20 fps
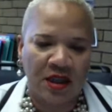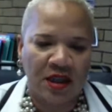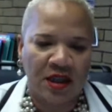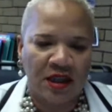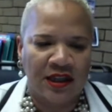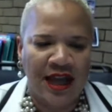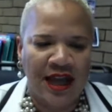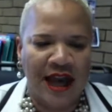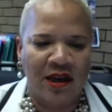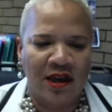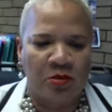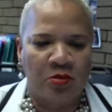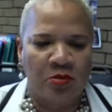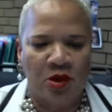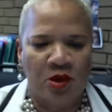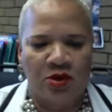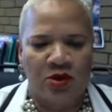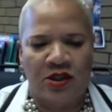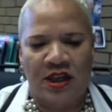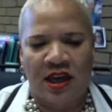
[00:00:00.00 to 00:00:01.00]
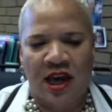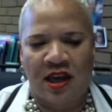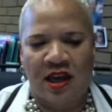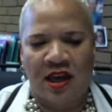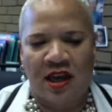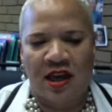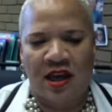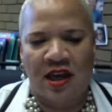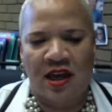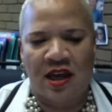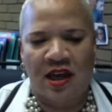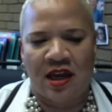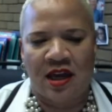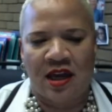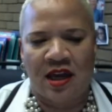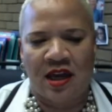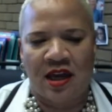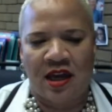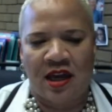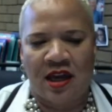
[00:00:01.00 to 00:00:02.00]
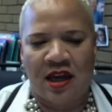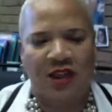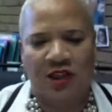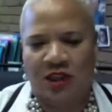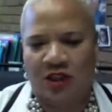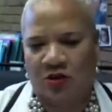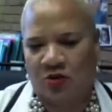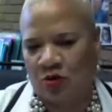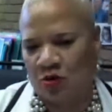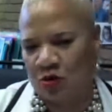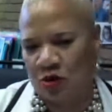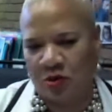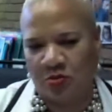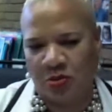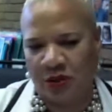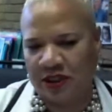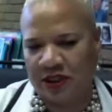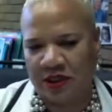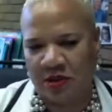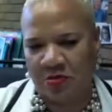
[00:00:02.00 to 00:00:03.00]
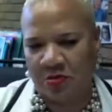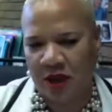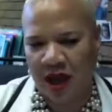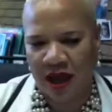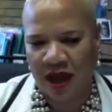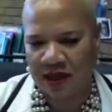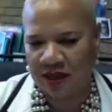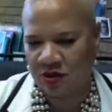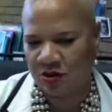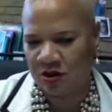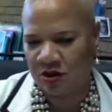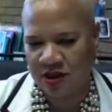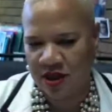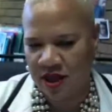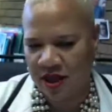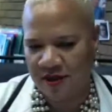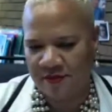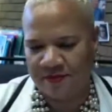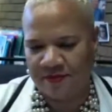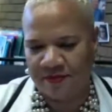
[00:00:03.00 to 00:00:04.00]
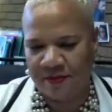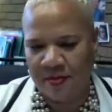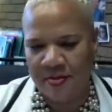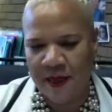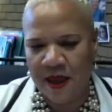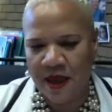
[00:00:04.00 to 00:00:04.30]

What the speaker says: not imposing any explicit or implicit bias on them.